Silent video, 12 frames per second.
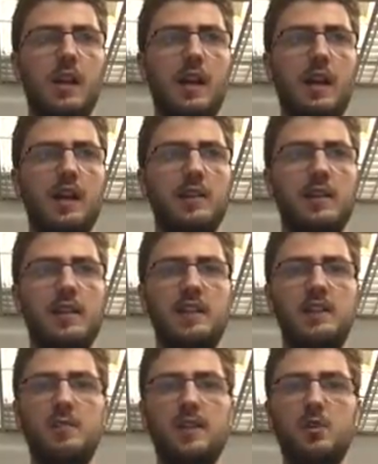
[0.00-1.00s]
add a
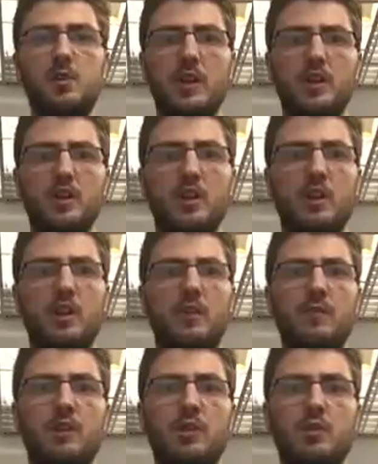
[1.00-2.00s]
diminution
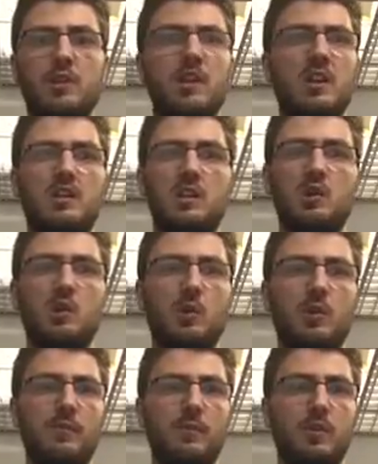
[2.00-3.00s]
of notes, so
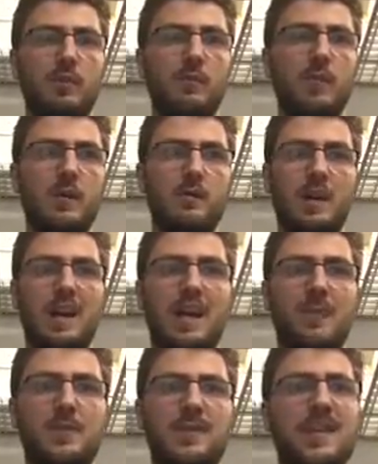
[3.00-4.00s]
going from
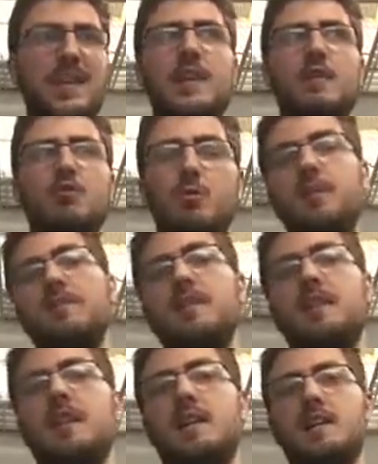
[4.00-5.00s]
perhaps a grouping of
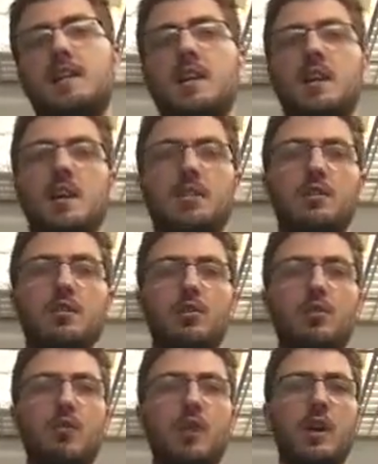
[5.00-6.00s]
6
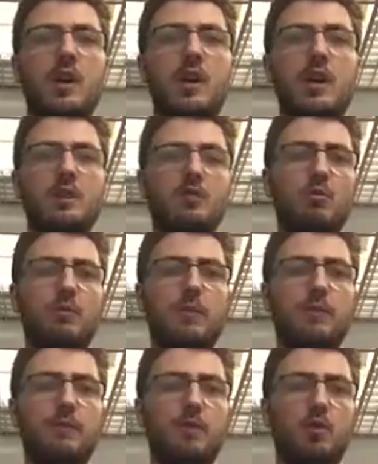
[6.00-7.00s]
to a grouping
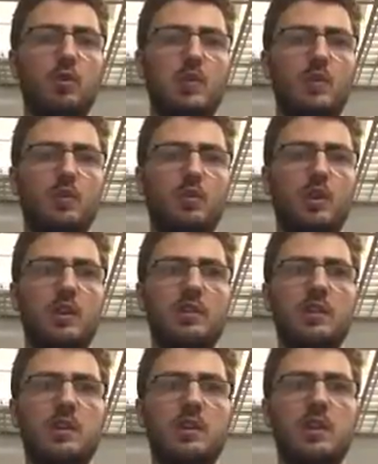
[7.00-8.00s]
of 4
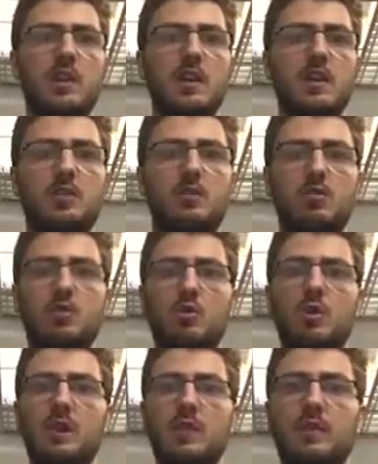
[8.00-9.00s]
semi-quavers to
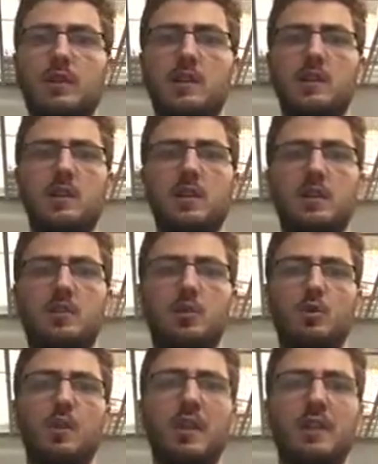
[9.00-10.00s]
quavers
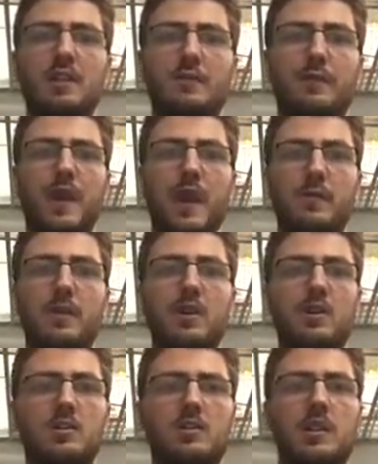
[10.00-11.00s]
to a flam,
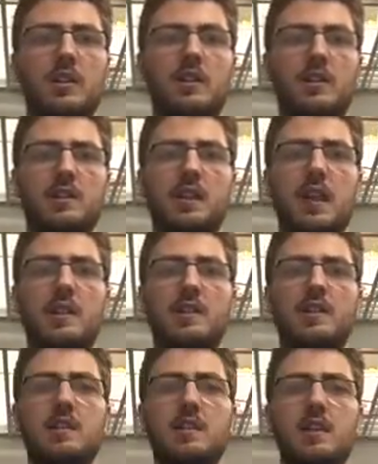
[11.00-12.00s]
so that it
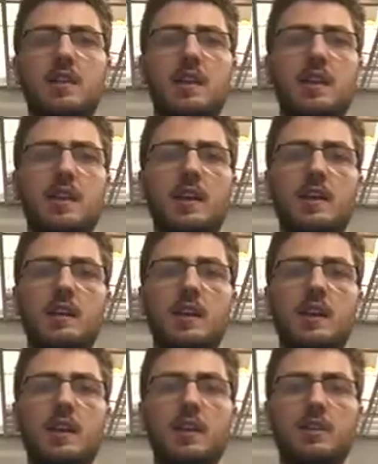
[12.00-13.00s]
descends in
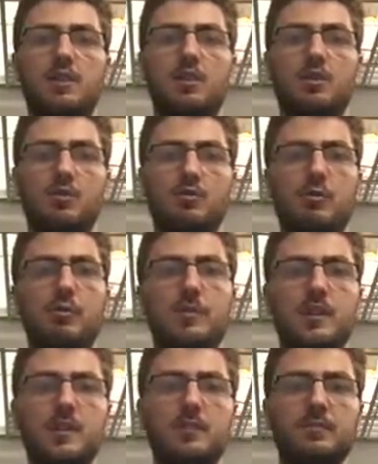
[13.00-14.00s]
certain
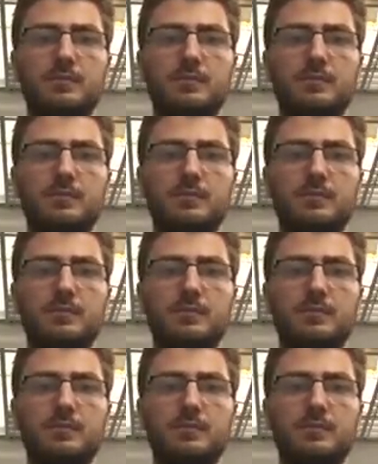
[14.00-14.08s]
groups